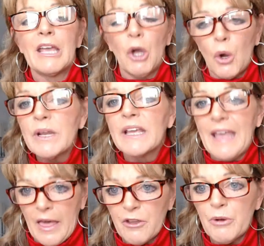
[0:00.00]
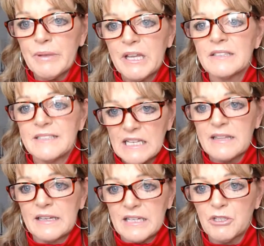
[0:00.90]
go together, because yes,
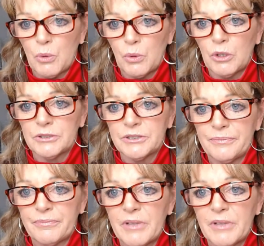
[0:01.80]
that is her world.